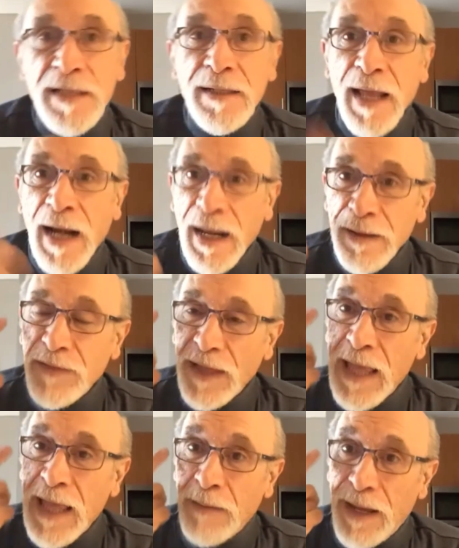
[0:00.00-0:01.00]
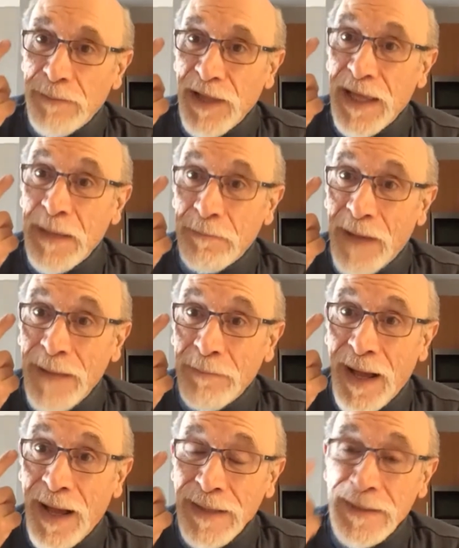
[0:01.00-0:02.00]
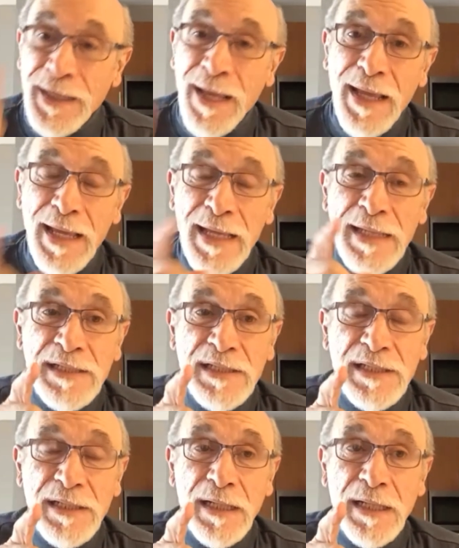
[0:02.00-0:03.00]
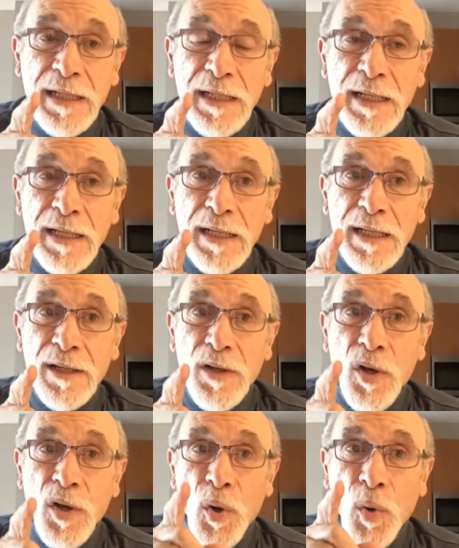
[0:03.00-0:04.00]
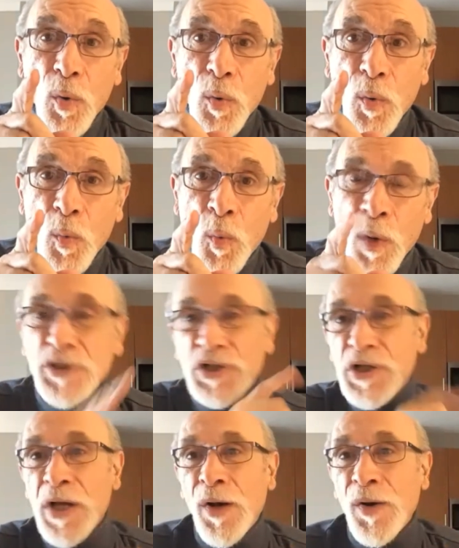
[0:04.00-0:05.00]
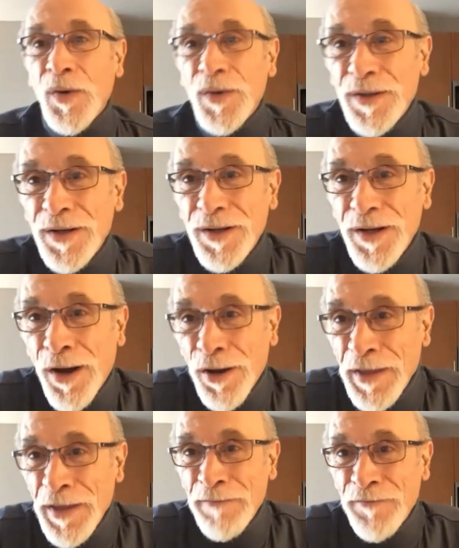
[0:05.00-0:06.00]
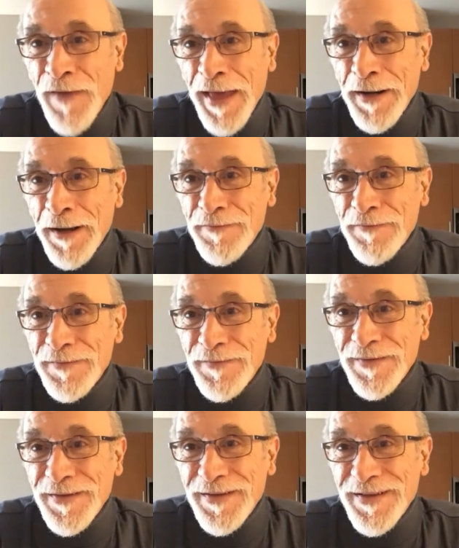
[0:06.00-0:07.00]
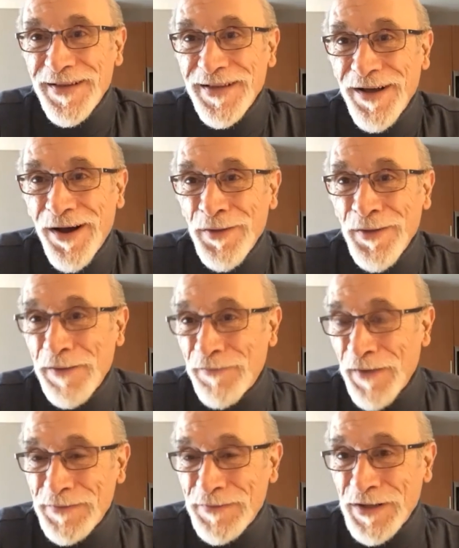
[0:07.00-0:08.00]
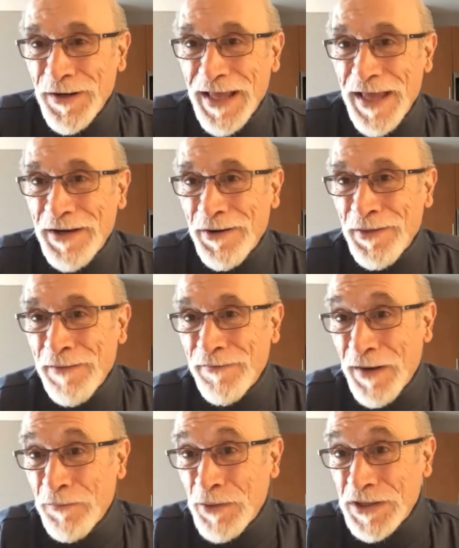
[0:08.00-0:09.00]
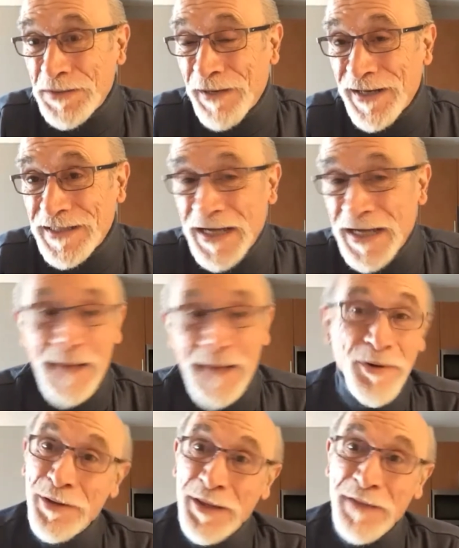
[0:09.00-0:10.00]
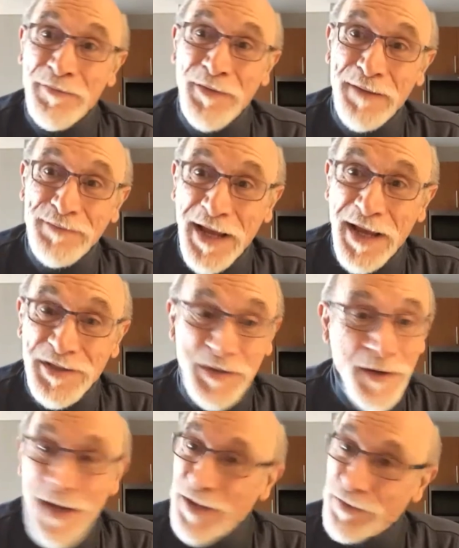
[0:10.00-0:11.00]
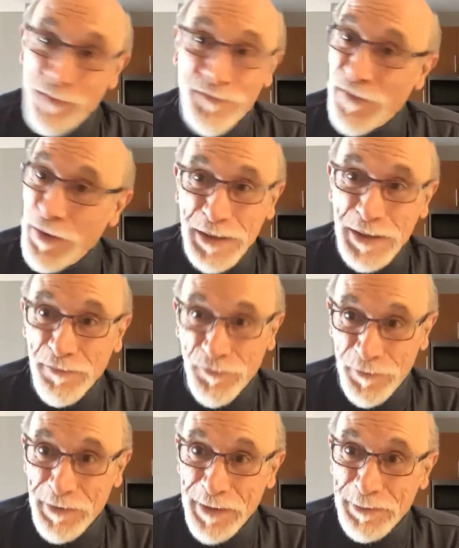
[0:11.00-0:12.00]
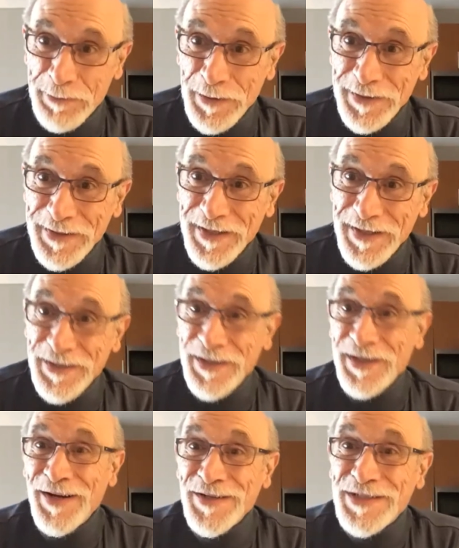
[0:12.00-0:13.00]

And, uh, the game I play in my mind is what show are they a fan of? Are they a fan of Stargate? Are they a fan of Once Upon a Time? Or are they a fan of Dexter? They're very different people, you know.